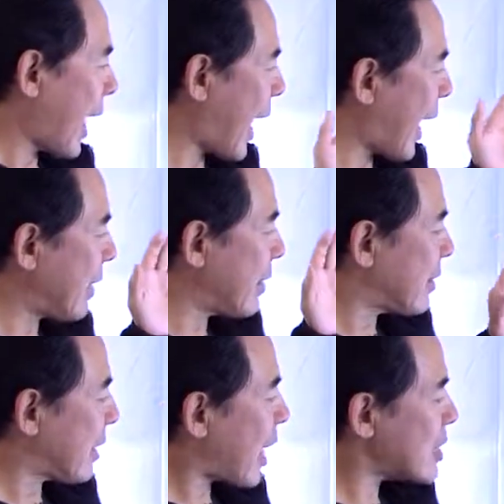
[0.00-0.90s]
And
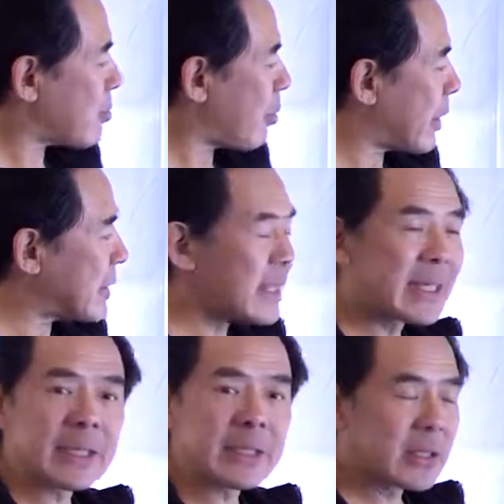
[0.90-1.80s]
the last point
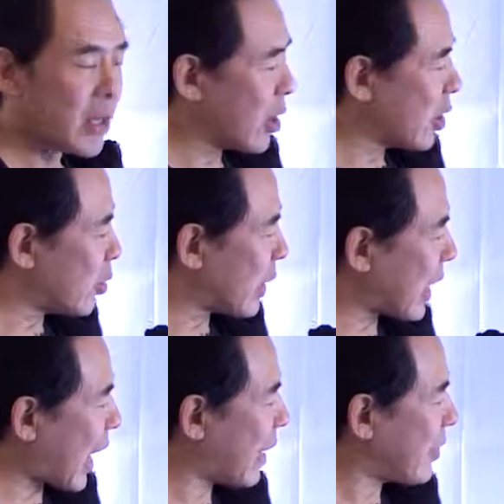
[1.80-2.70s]
is you can
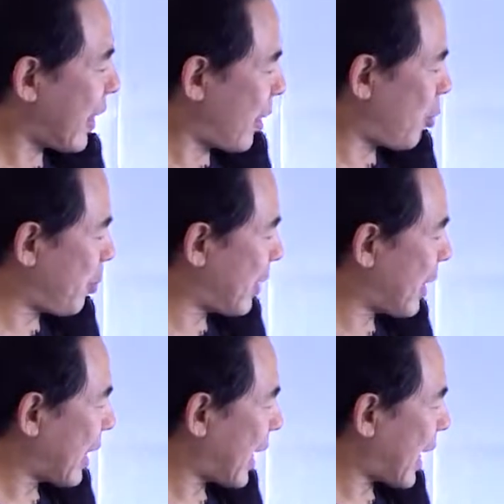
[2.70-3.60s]
either help
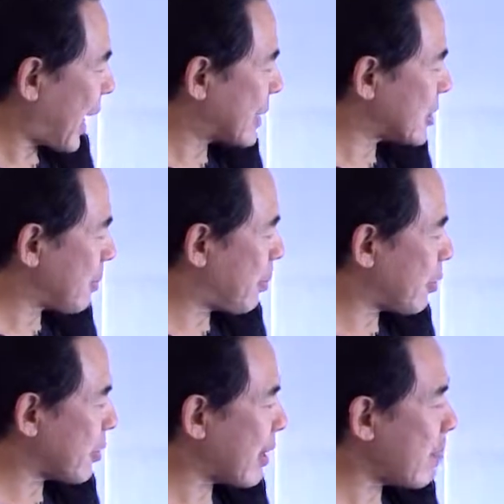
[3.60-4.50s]
and
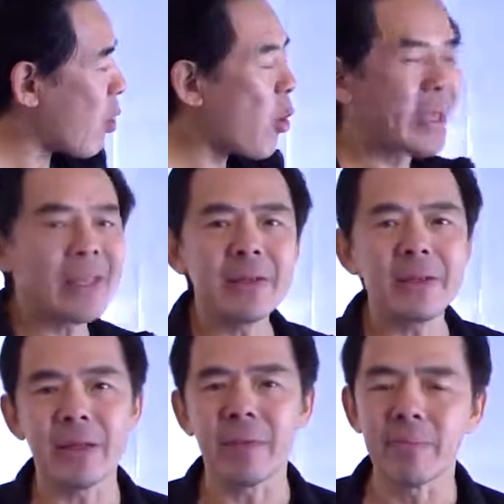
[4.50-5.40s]
support them or hinder
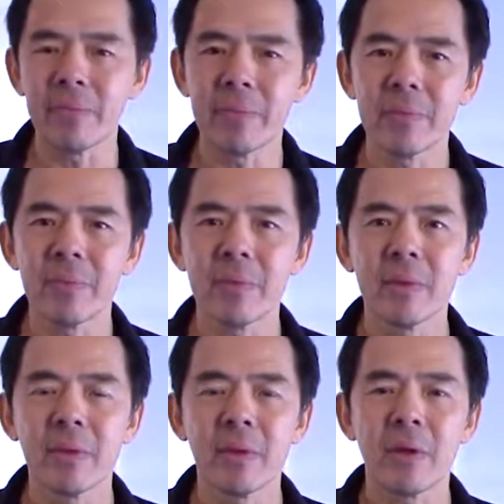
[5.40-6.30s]
them,
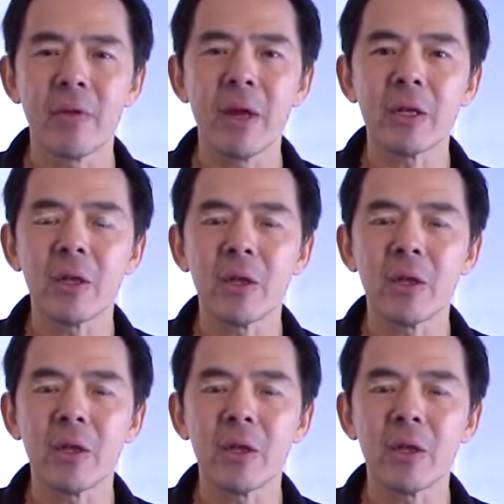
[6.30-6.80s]
right?